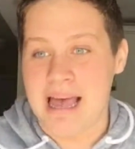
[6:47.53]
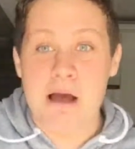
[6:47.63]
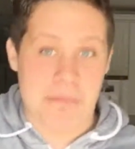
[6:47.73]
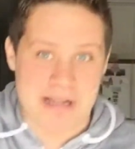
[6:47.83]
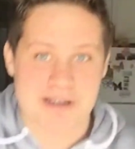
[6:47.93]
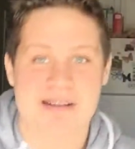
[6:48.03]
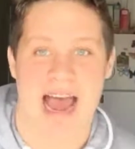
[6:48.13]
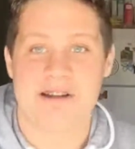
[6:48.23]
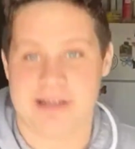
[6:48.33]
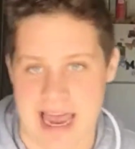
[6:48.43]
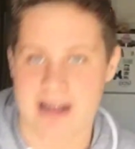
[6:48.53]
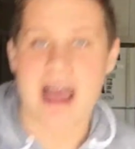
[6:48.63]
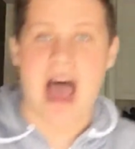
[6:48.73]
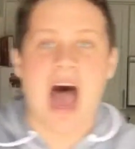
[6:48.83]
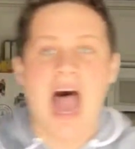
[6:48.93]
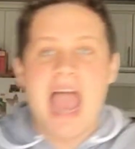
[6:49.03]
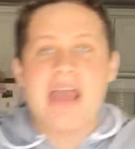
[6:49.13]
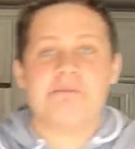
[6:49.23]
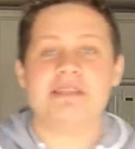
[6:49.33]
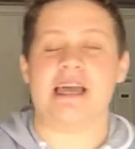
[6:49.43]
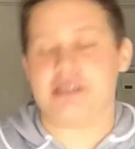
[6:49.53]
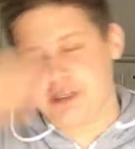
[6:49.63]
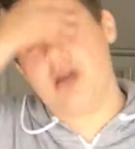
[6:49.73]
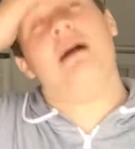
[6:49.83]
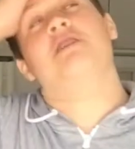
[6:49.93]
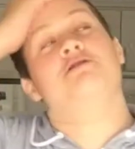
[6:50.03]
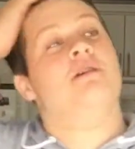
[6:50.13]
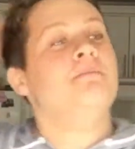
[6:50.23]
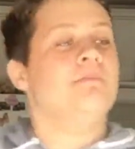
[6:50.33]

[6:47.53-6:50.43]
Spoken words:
And when you're down, you're down. I was like so extra.